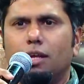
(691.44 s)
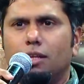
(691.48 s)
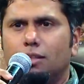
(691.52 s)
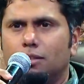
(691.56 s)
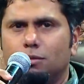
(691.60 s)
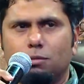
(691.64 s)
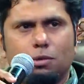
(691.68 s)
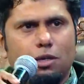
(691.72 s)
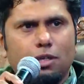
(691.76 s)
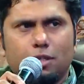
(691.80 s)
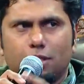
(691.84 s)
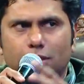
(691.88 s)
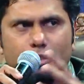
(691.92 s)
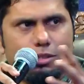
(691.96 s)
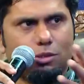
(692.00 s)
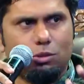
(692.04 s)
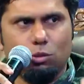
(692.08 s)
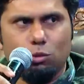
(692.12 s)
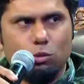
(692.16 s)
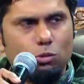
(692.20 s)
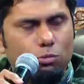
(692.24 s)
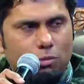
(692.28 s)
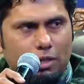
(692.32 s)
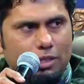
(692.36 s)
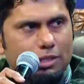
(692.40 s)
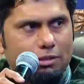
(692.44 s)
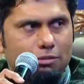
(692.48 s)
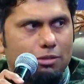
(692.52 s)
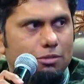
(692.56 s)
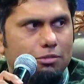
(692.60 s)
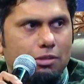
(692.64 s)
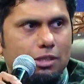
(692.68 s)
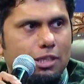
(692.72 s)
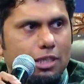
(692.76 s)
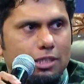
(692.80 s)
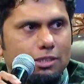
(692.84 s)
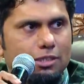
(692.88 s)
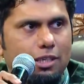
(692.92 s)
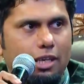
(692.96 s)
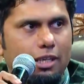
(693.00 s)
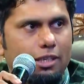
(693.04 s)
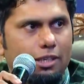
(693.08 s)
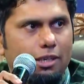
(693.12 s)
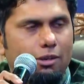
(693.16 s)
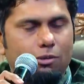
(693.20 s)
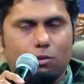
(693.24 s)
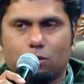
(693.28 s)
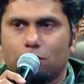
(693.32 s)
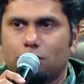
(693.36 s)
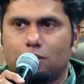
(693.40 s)
The world is too much of a village right
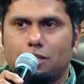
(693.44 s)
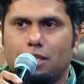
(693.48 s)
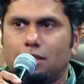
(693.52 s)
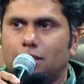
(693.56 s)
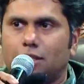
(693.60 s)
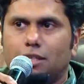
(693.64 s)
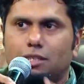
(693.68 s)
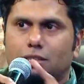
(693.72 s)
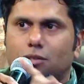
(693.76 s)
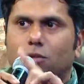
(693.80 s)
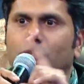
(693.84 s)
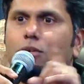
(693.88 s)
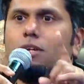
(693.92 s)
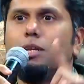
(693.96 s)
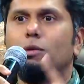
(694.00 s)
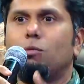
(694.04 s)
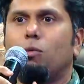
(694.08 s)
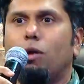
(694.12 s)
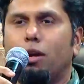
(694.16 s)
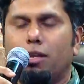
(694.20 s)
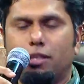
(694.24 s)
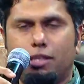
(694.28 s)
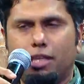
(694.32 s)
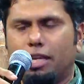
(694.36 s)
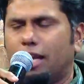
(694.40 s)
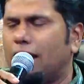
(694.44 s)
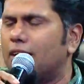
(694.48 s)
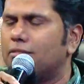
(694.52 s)
now to say that it's only one thing.